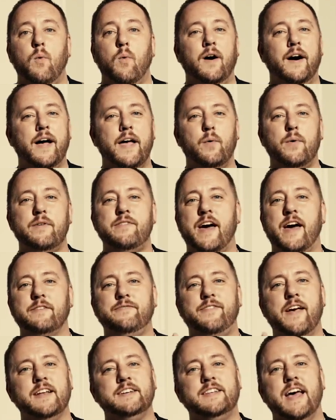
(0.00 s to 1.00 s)
Well, hey, we've had a
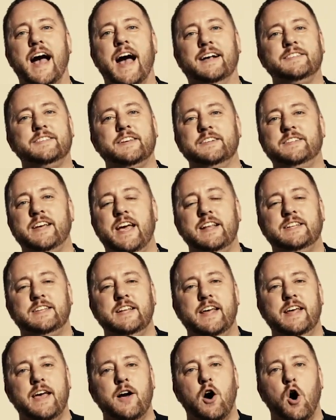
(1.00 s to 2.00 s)
fantastic day
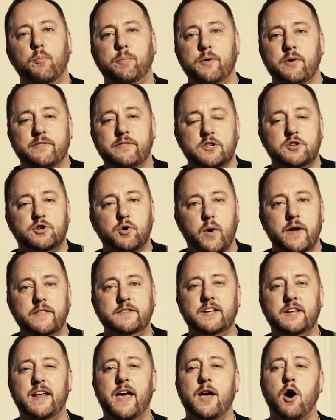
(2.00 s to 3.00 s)
today. Hope you've
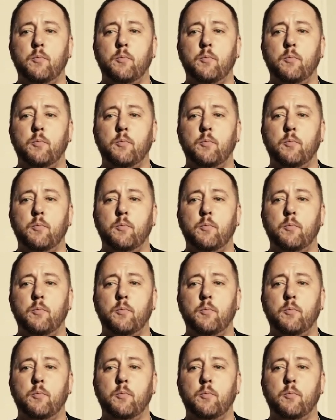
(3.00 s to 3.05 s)
enjoyed today.